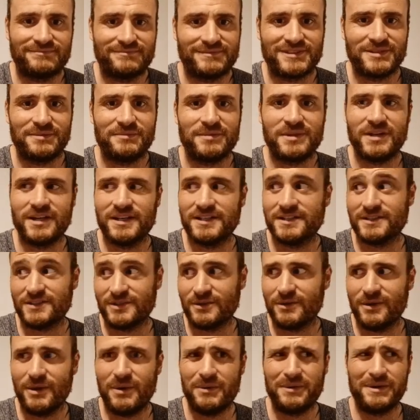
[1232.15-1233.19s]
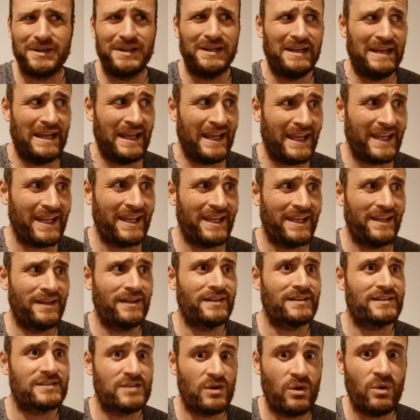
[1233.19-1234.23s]
Some guy just got around
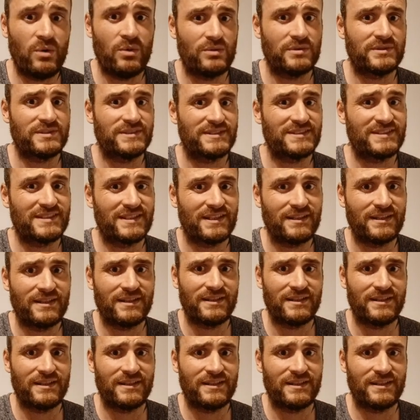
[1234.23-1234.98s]
licking toads.